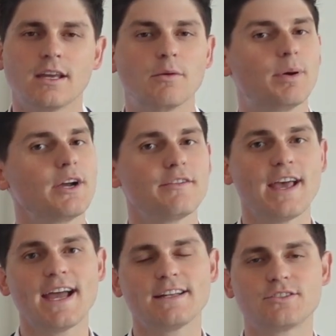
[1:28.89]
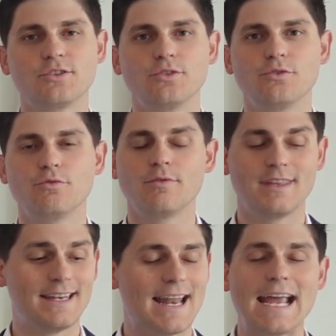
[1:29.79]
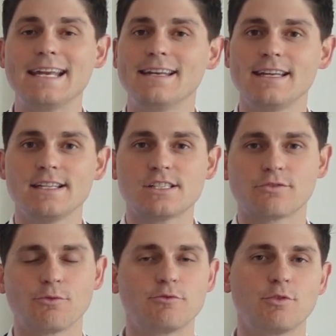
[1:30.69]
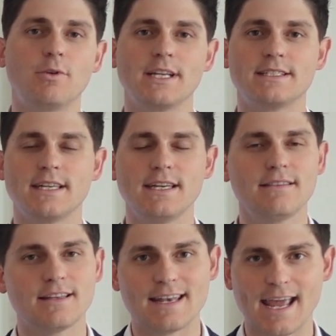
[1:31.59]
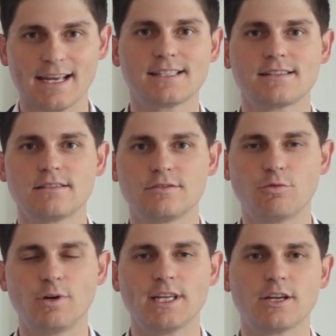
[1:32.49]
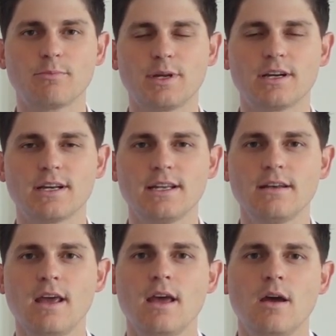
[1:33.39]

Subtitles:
Compare that to the 90s through 2010, the next 20-year period,